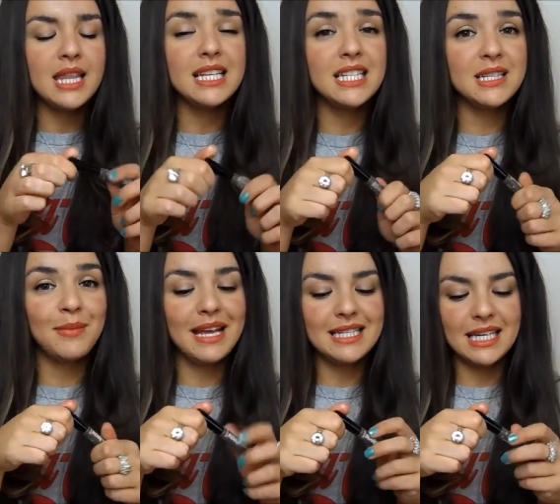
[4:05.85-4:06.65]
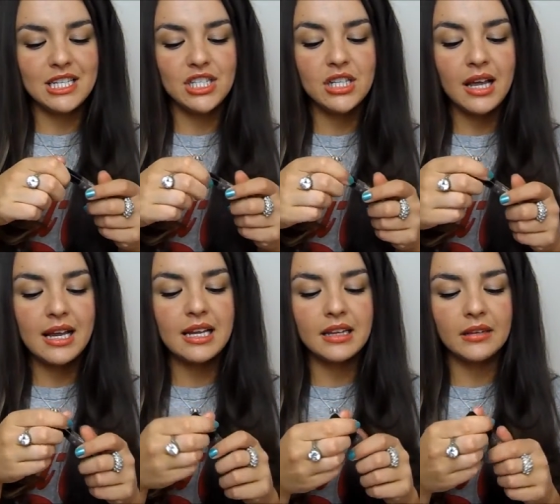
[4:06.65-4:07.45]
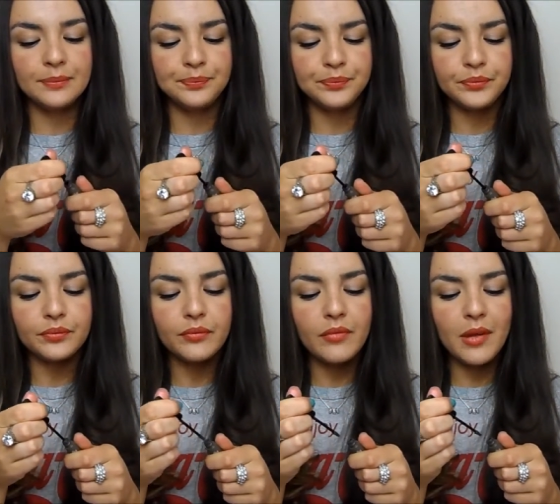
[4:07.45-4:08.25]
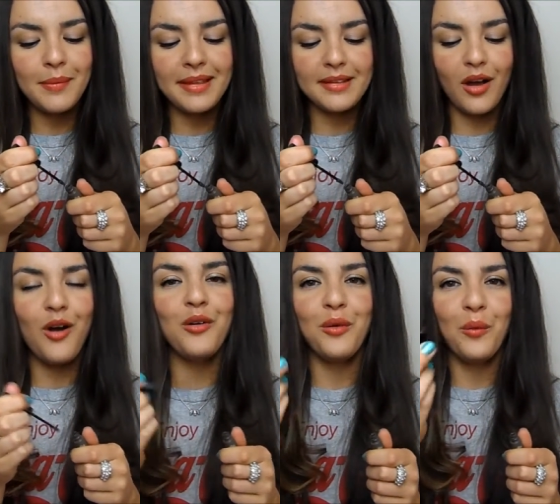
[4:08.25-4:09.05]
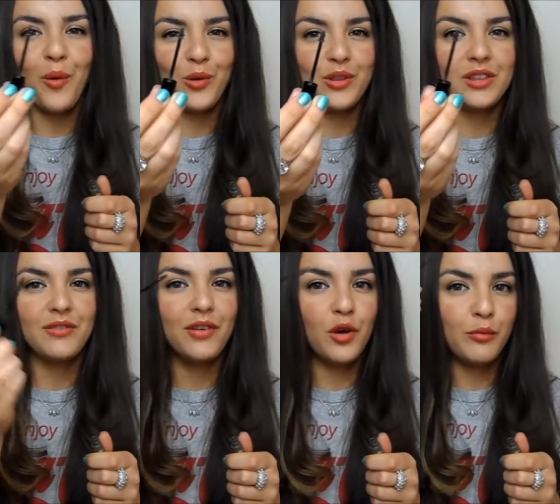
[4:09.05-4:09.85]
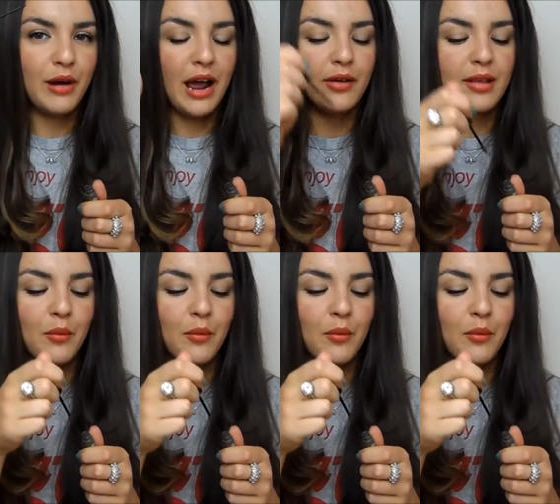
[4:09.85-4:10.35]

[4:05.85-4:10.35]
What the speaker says: This is amazing. It's just like a little mascara wand for your brows.